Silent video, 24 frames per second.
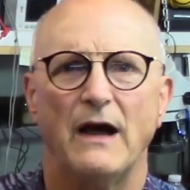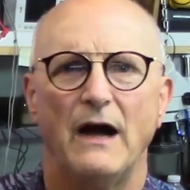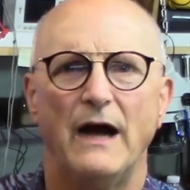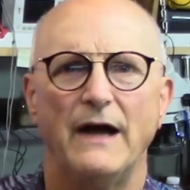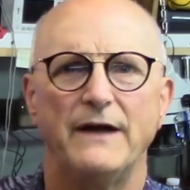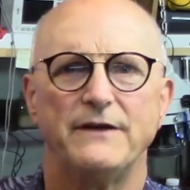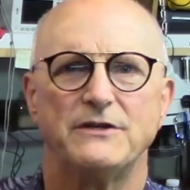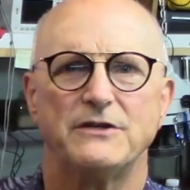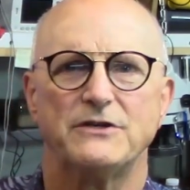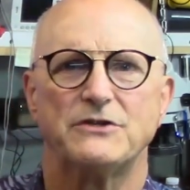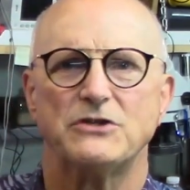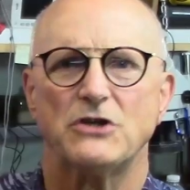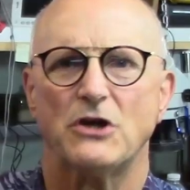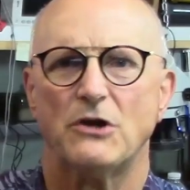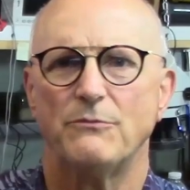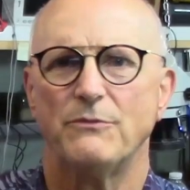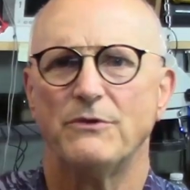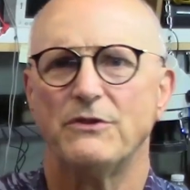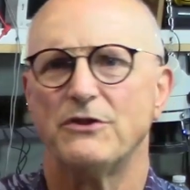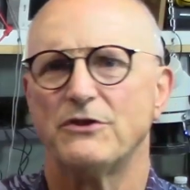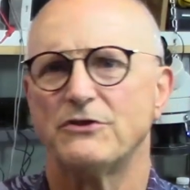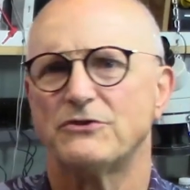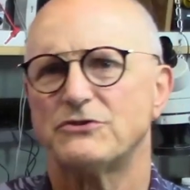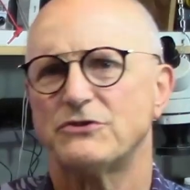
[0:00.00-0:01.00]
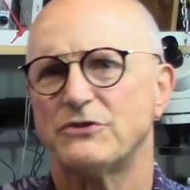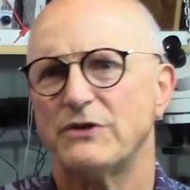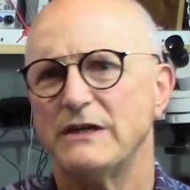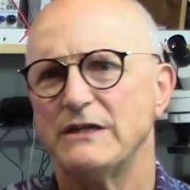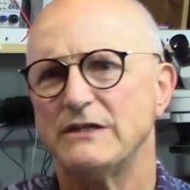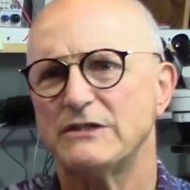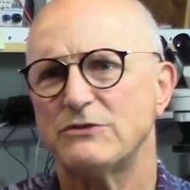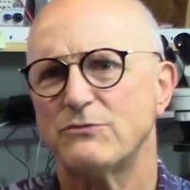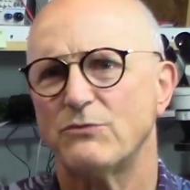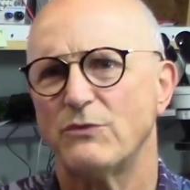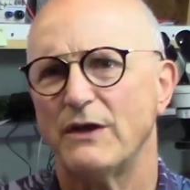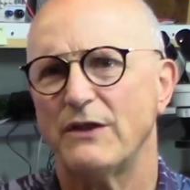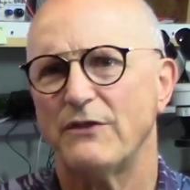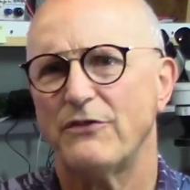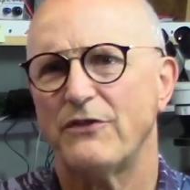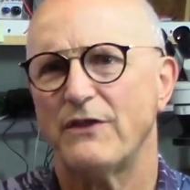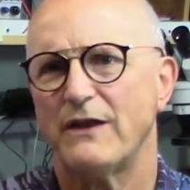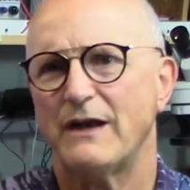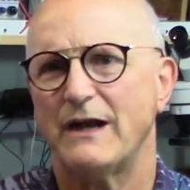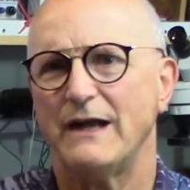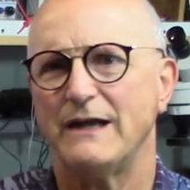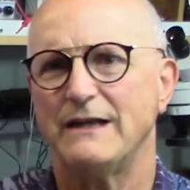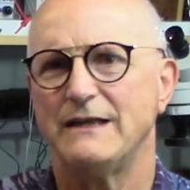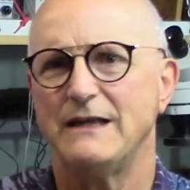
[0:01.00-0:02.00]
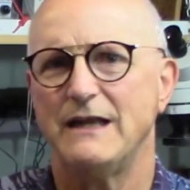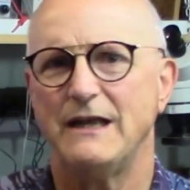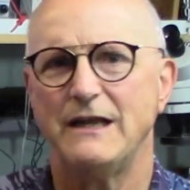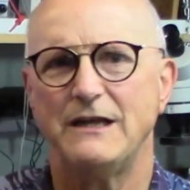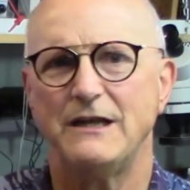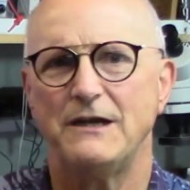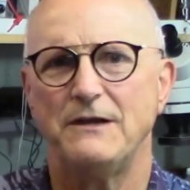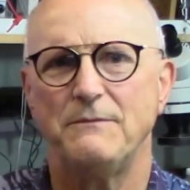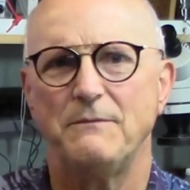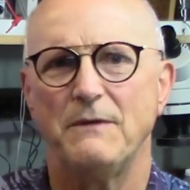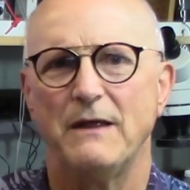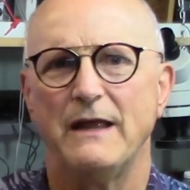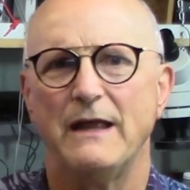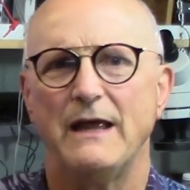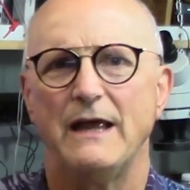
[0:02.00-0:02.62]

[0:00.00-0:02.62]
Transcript: I determined the trace width that I needed